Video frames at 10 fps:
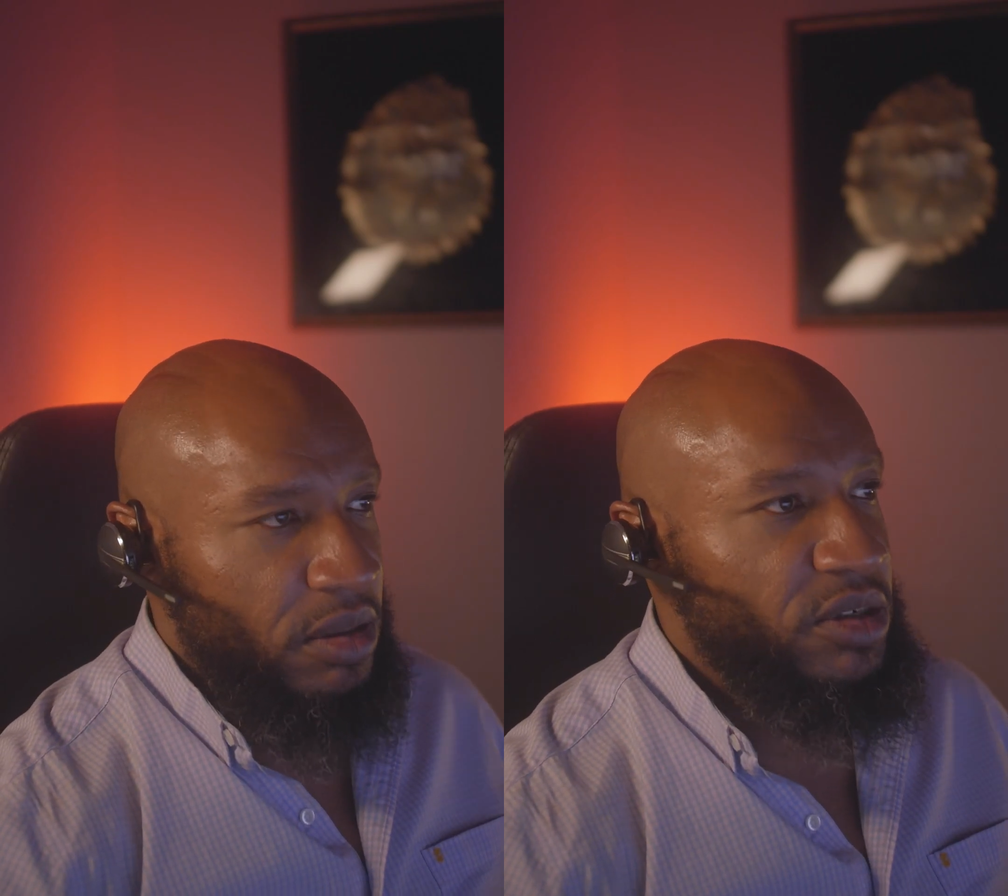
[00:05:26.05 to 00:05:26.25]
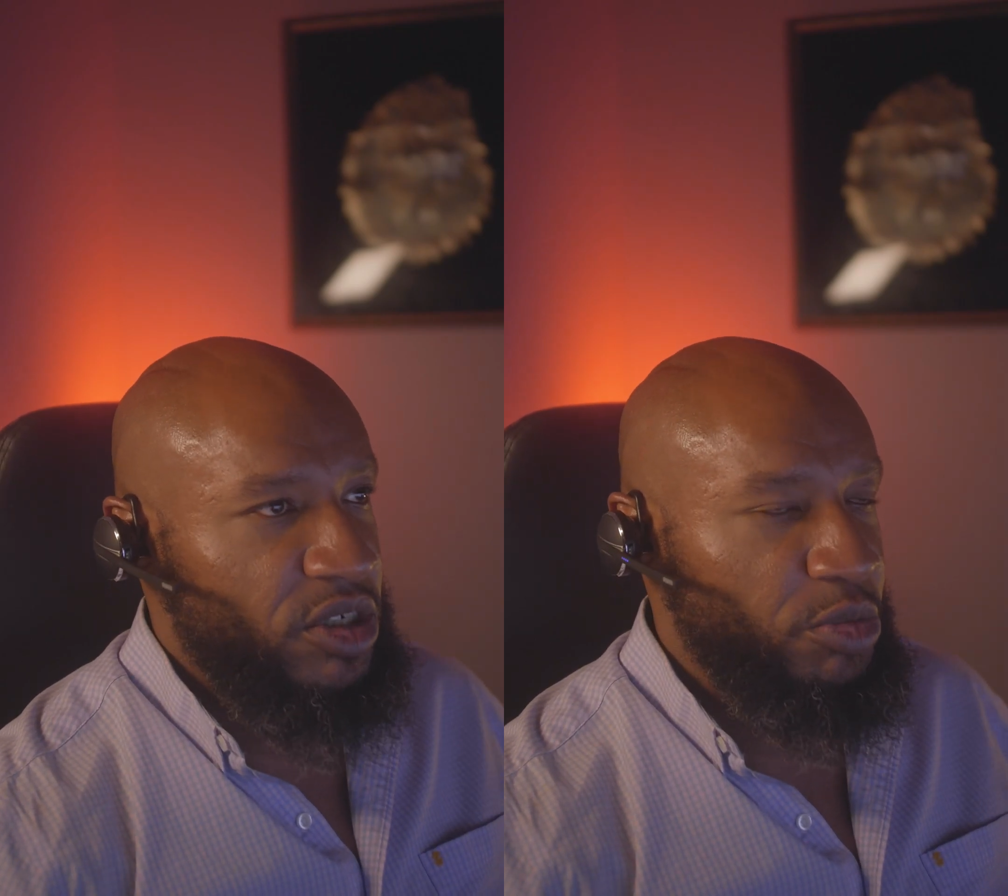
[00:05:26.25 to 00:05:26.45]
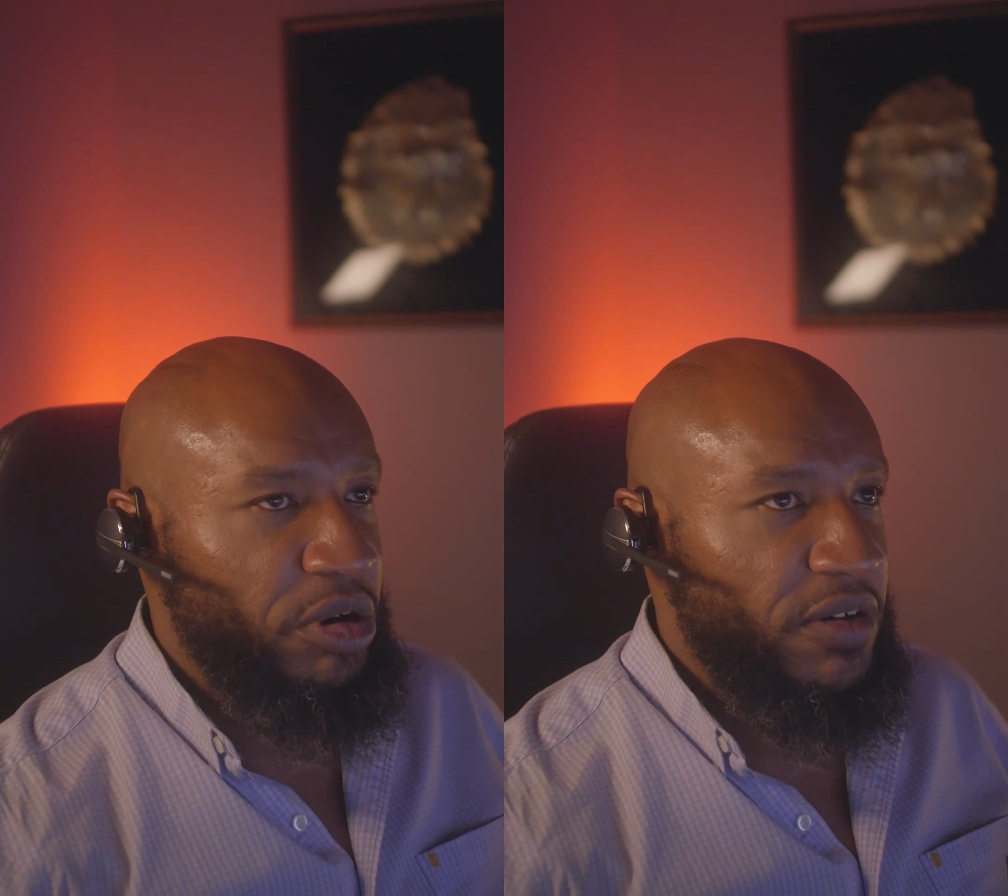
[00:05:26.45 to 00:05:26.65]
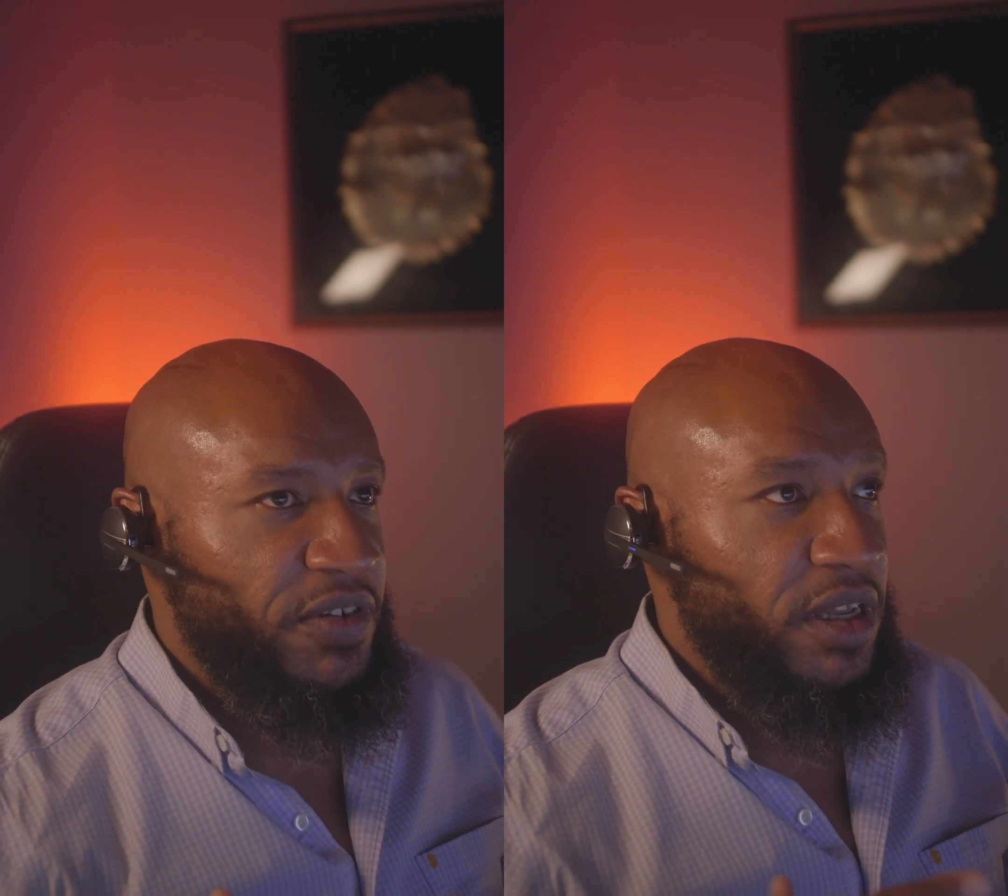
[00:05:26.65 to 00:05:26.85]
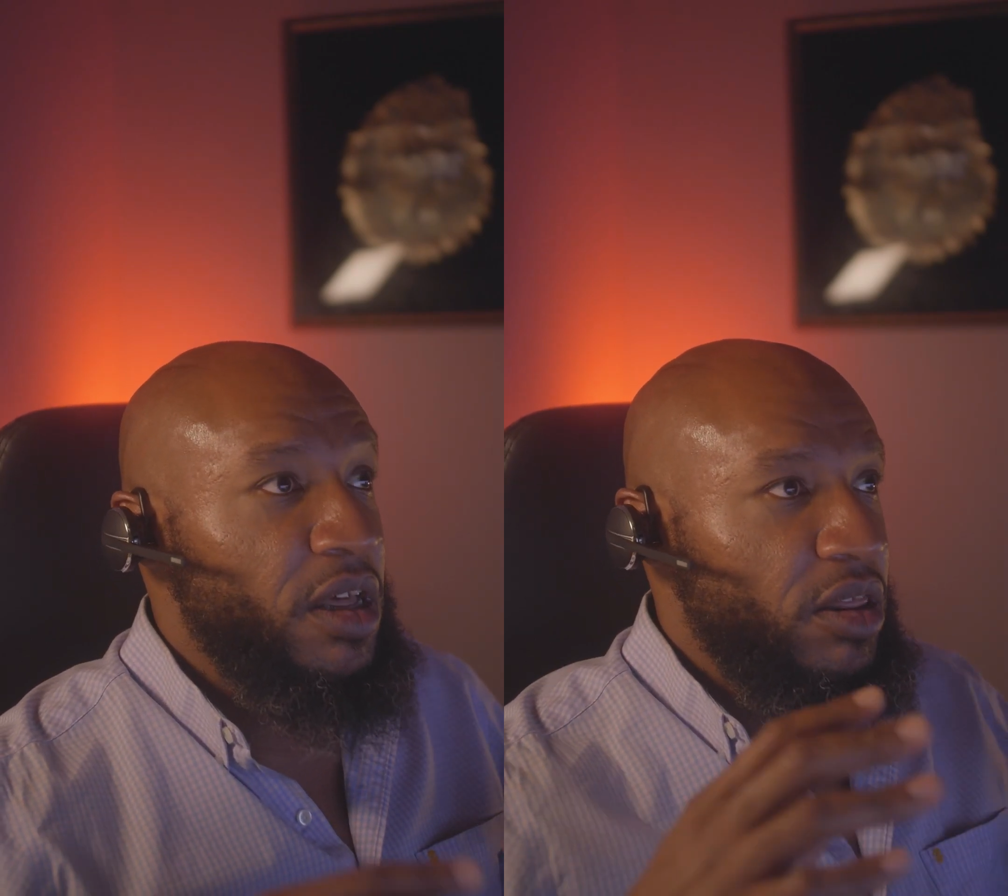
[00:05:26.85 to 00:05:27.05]
So
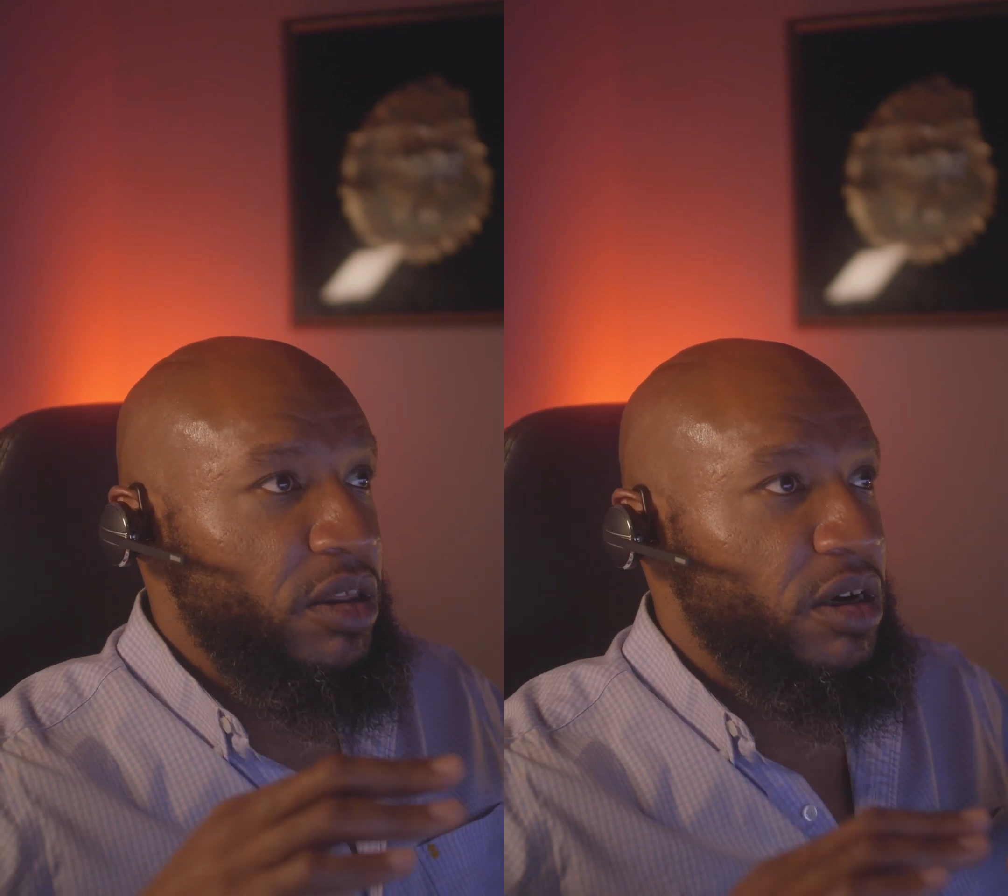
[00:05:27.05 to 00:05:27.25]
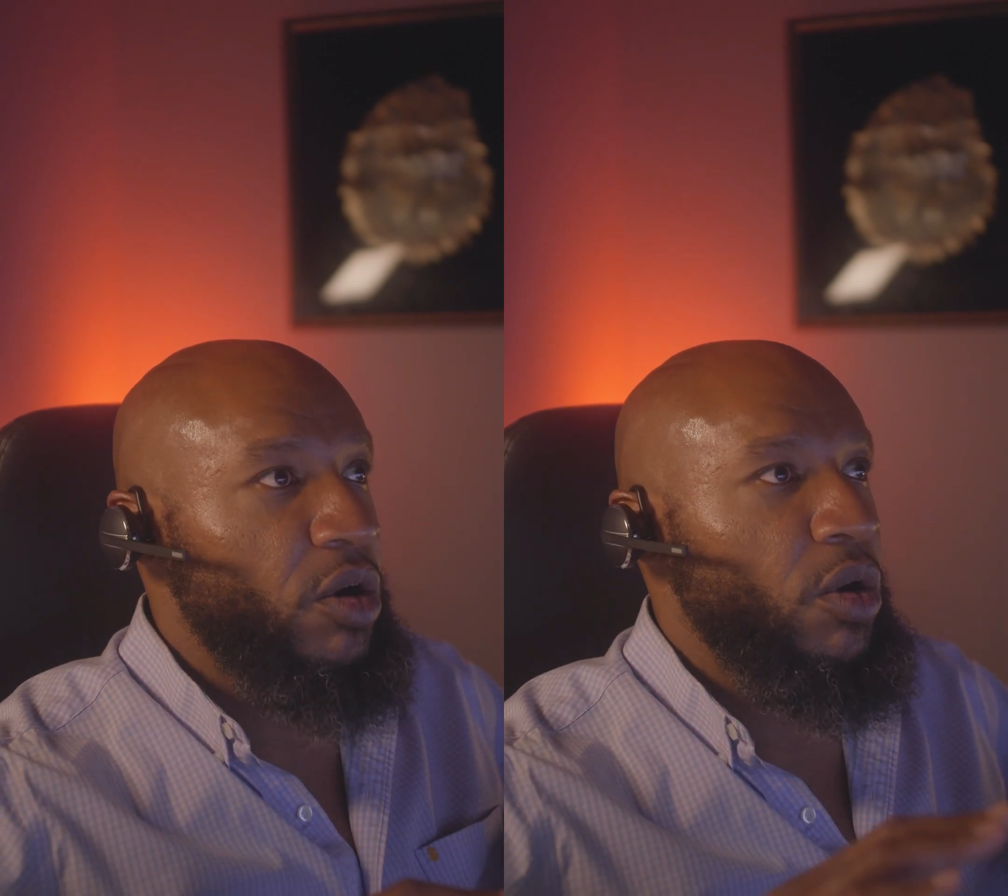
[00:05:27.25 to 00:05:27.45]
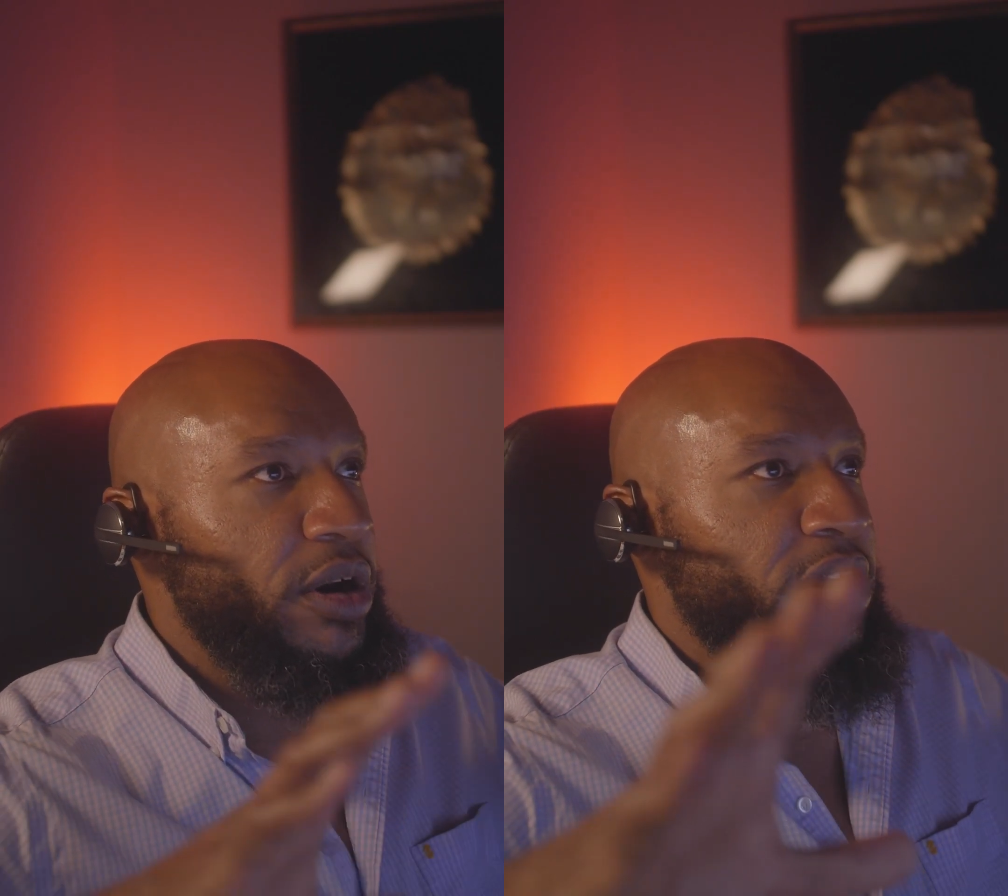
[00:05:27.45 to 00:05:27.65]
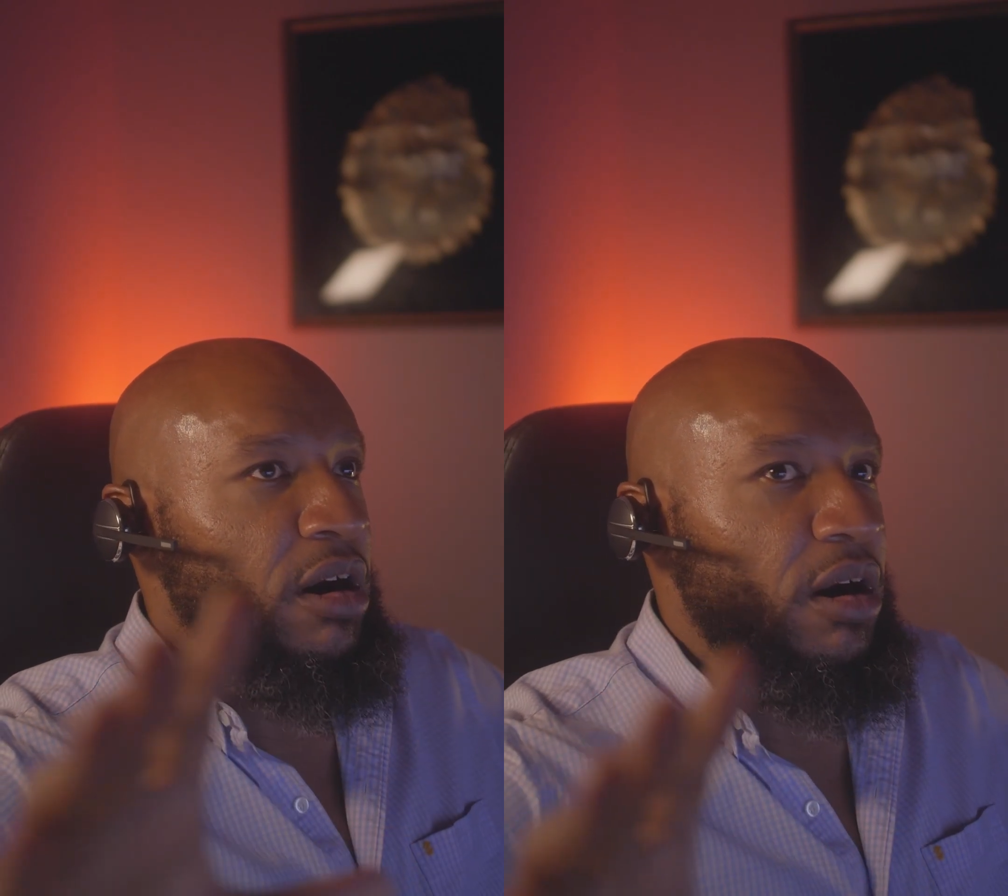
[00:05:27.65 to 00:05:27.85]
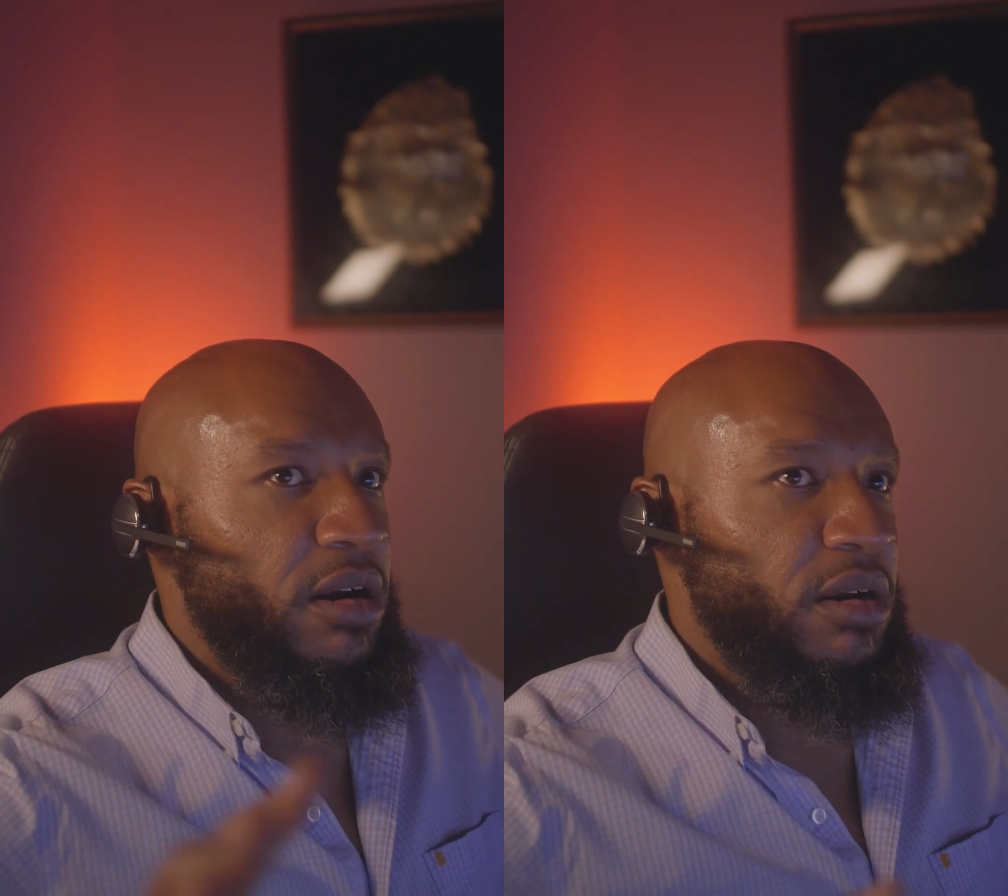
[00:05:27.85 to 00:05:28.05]
perfect. The
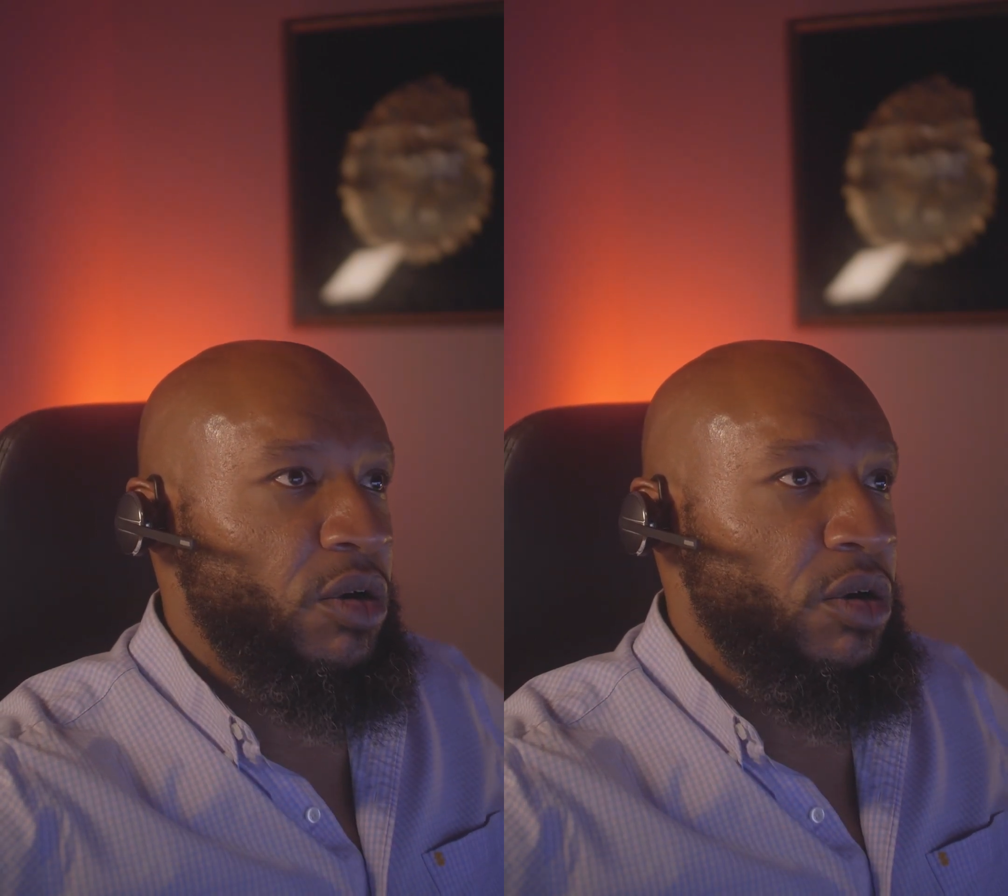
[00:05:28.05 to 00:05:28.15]
courtyard,